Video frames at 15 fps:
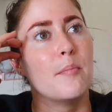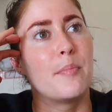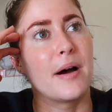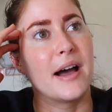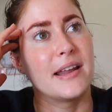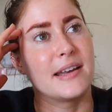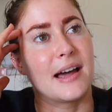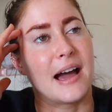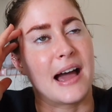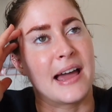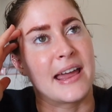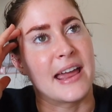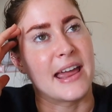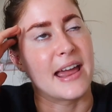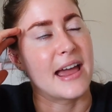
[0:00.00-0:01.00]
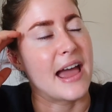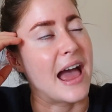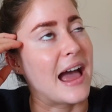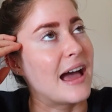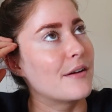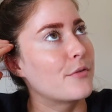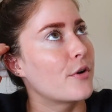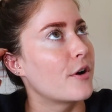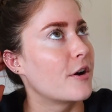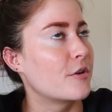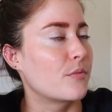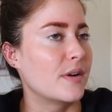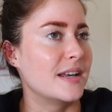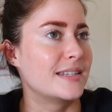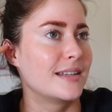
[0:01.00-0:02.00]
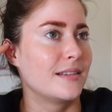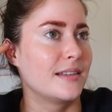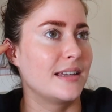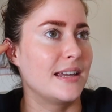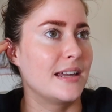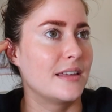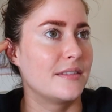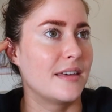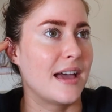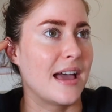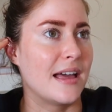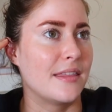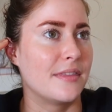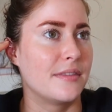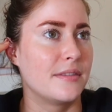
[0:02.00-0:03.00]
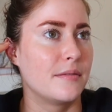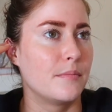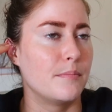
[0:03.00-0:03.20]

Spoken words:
But I have heard recently that